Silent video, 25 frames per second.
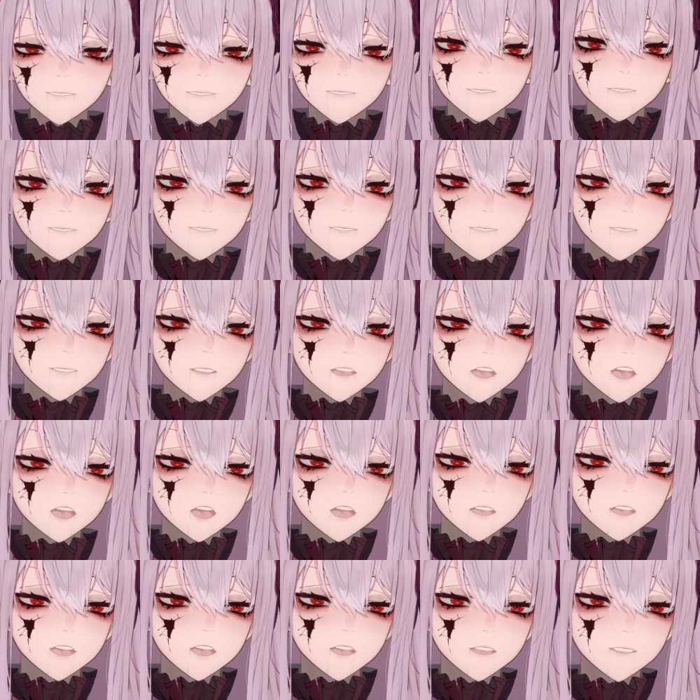
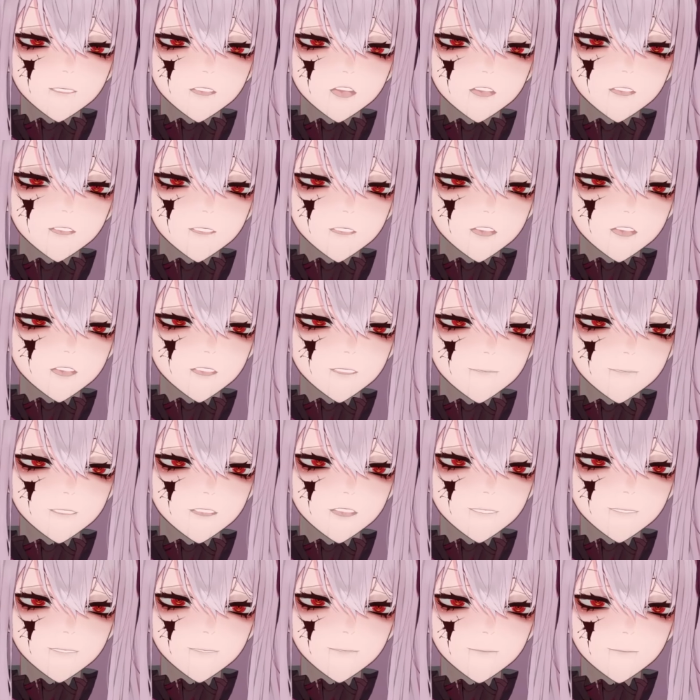Millard or
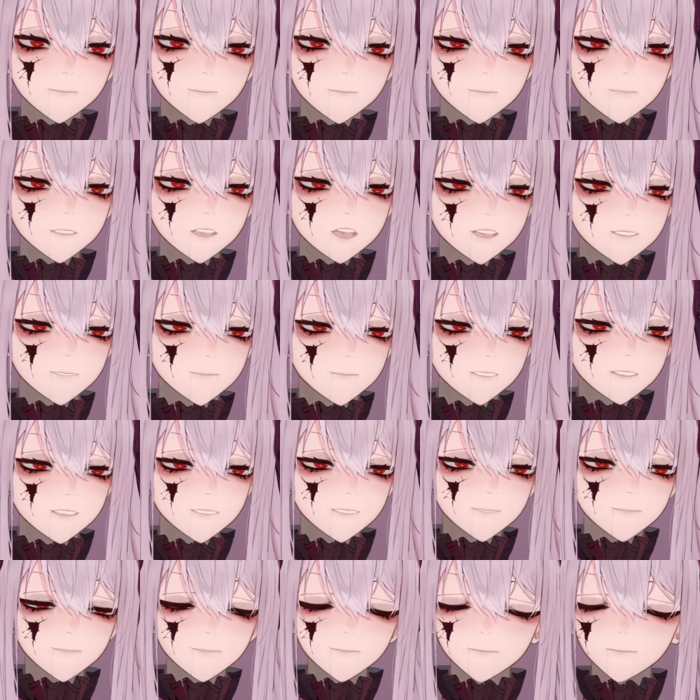Milky? Milky.
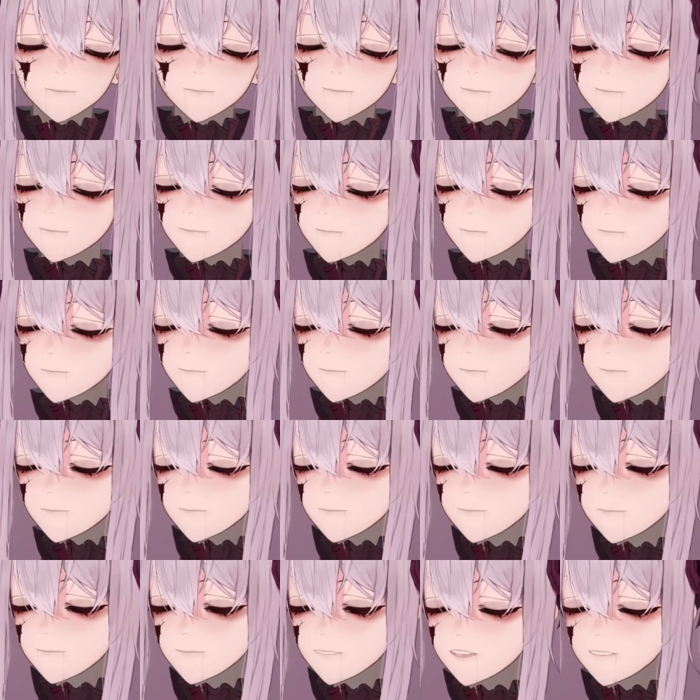
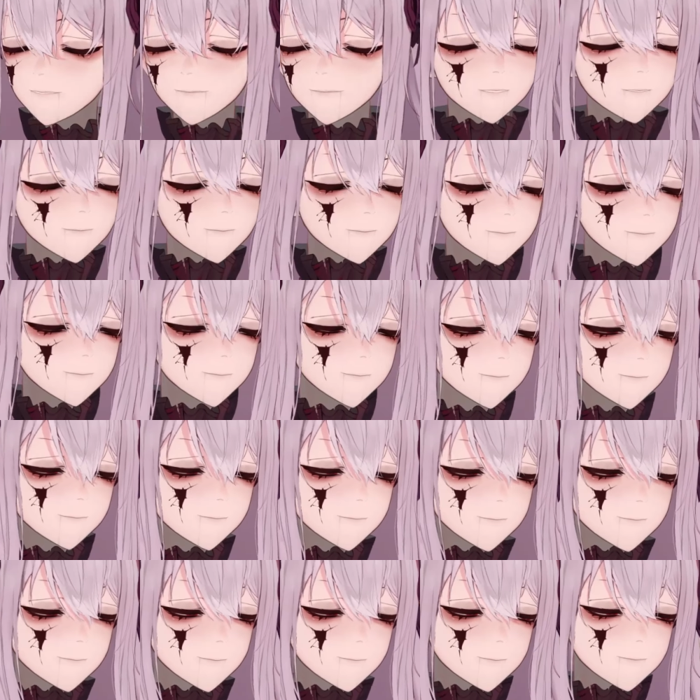What?
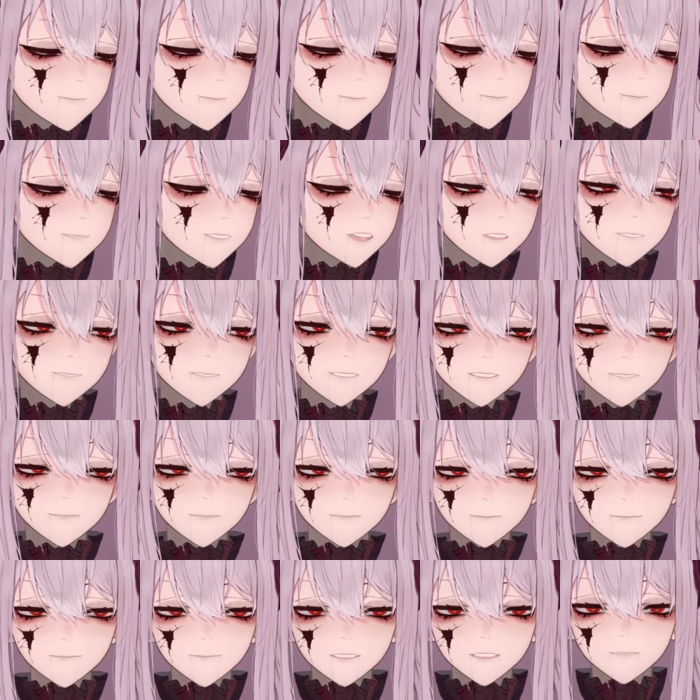What, like
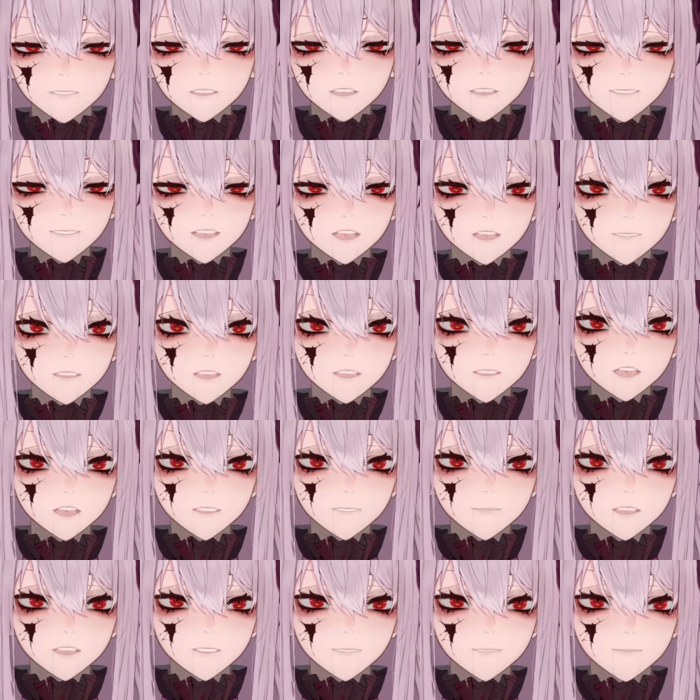the VTuber
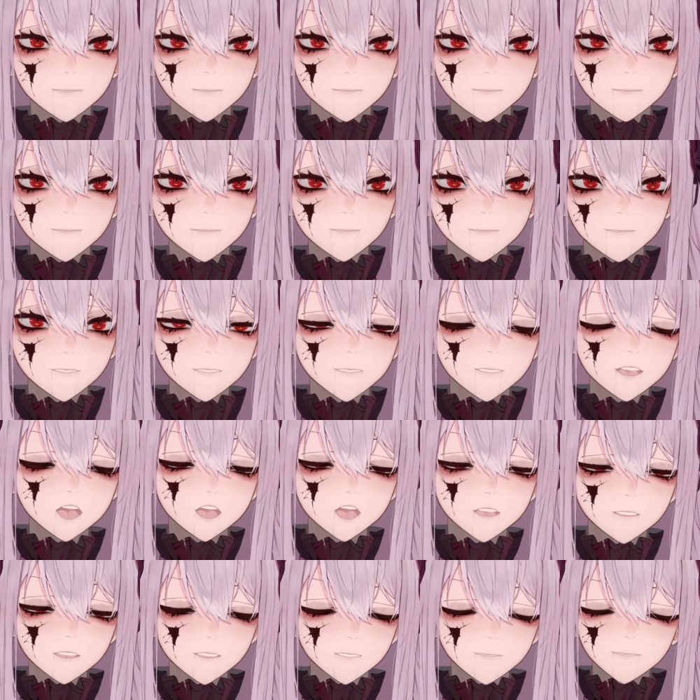Milky? You know
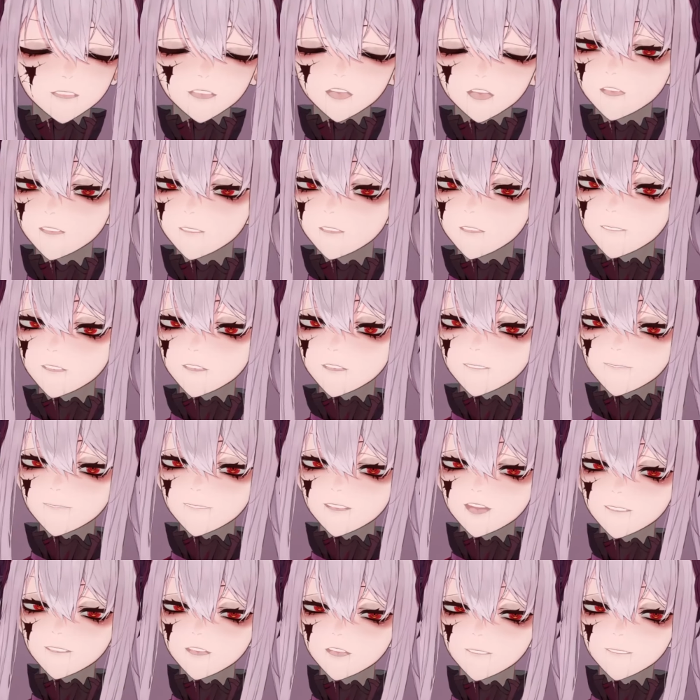there's two different
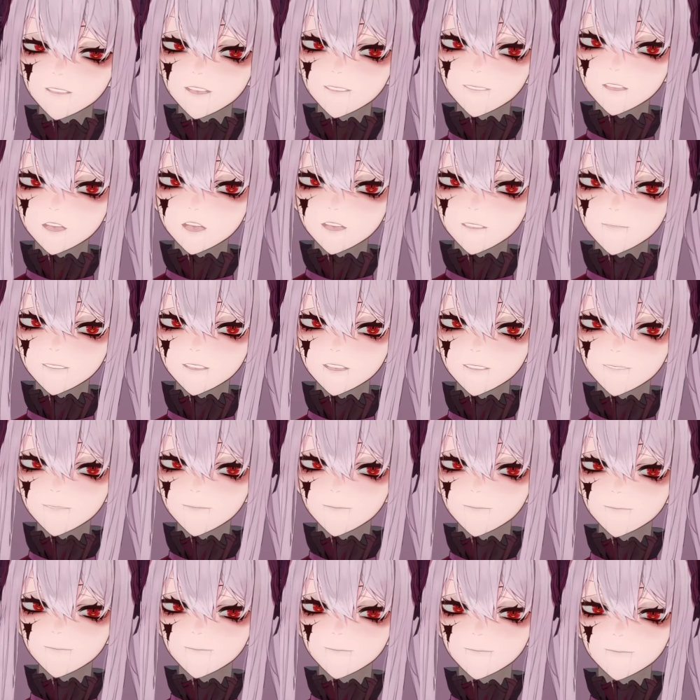VTubers named Milky?
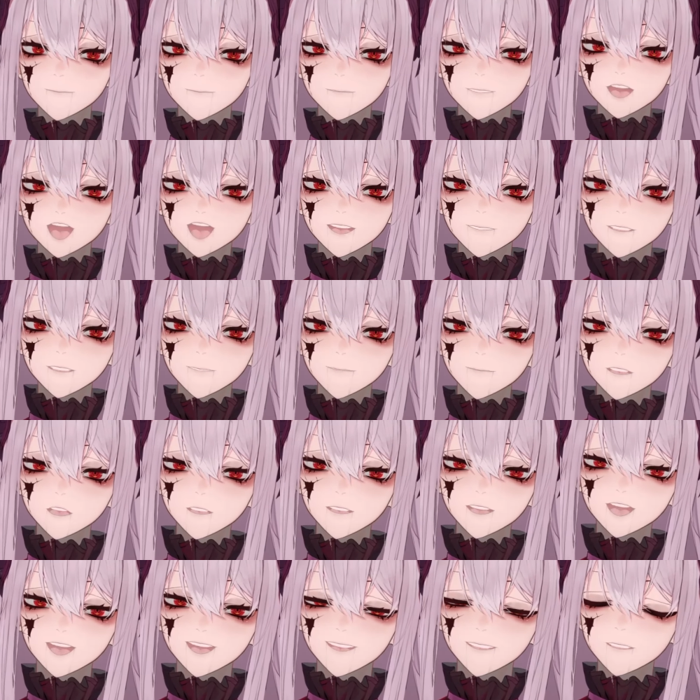I just found
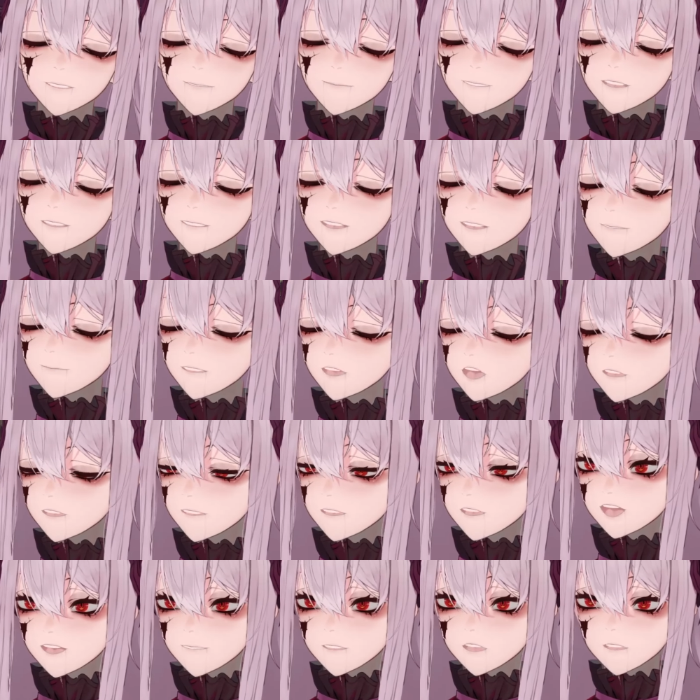out about this. I follow,
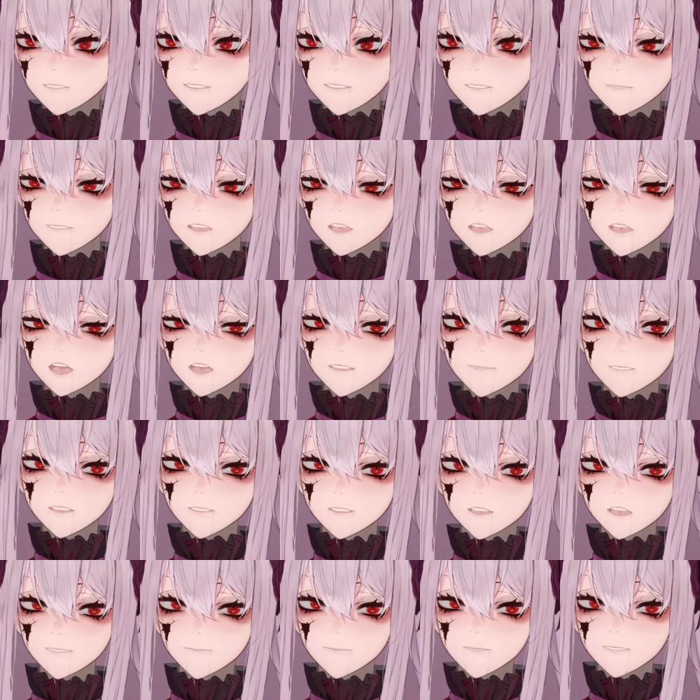I follow two different
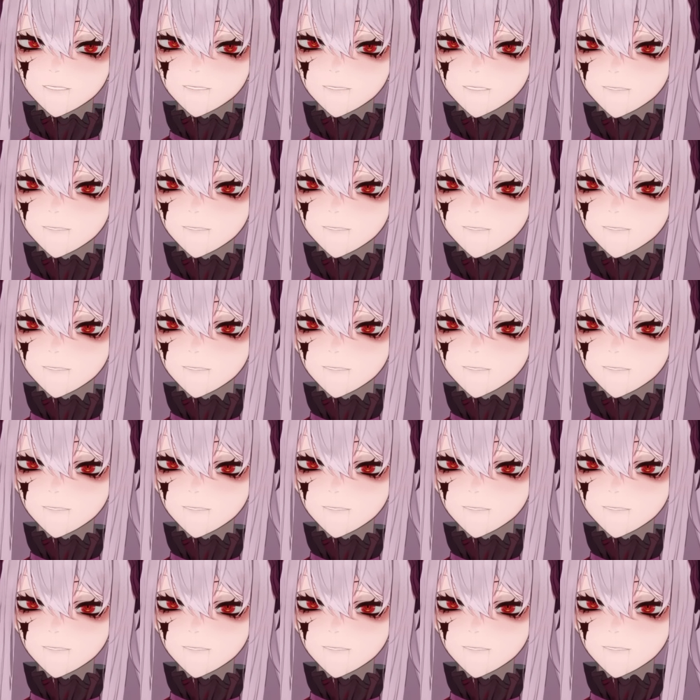Milkies.